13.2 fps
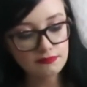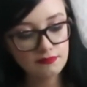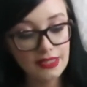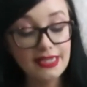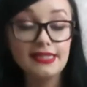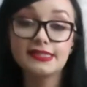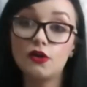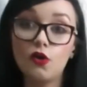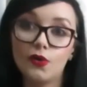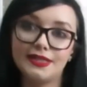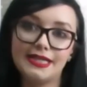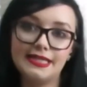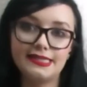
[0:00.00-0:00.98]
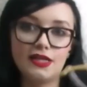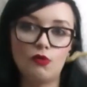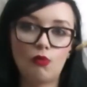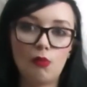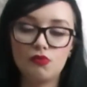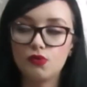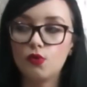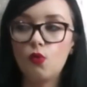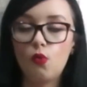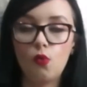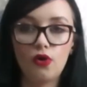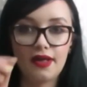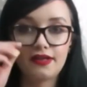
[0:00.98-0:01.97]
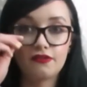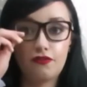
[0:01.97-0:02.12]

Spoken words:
It is a lot easier when we're all like